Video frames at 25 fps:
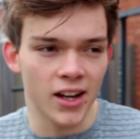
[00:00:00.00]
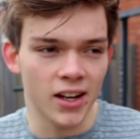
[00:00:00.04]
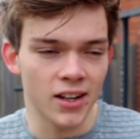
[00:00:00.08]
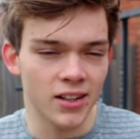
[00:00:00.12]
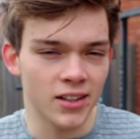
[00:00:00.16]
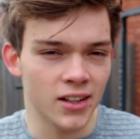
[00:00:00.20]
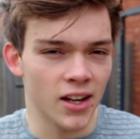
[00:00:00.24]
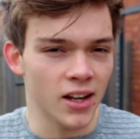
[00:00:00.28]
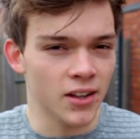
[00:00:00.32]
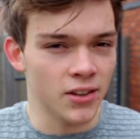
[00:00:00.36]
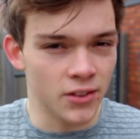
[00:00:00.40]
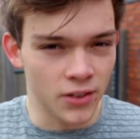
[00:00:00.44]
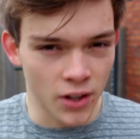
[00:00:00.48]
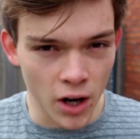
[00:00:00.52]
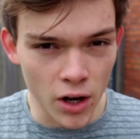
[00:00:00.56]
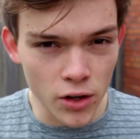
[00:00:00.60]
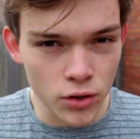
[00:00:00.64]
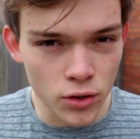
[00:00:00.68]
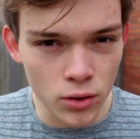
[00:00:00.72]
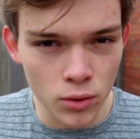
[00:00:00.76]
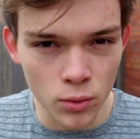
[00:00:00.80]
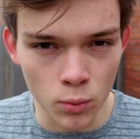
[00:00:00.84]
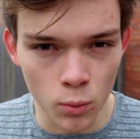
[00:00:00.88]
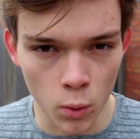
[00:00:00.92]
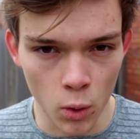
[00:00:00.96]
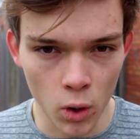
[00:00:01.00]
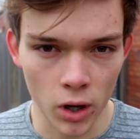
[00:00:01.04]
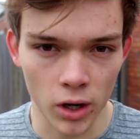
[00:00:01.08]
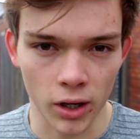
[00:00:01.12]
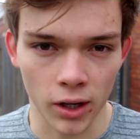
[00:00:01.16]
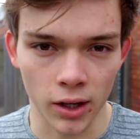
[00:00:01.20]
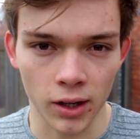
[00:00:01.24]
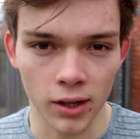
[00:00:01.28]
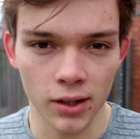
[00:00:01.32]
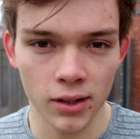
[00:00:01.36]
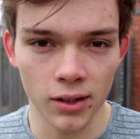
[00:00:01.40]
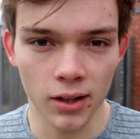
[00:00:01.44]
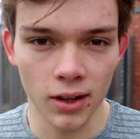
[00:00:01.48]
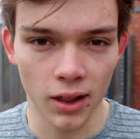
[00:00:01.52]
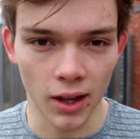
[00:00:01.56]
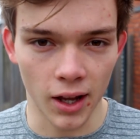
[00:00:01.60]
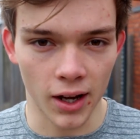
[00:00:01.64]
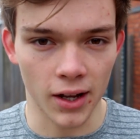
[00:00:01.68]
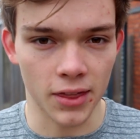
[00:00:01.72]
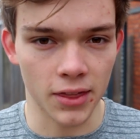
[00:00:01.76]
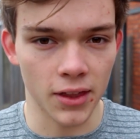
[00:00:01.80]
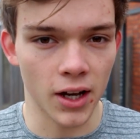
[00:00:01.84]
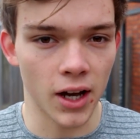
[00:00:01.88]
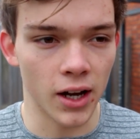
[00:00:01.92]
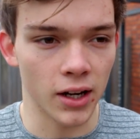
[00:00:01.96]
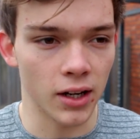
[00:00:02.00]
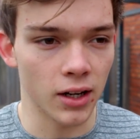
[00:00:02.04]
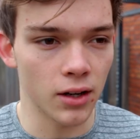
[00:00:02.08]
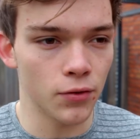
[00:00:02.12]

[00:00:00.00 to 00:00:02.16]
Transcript: it, it doesn't work like that.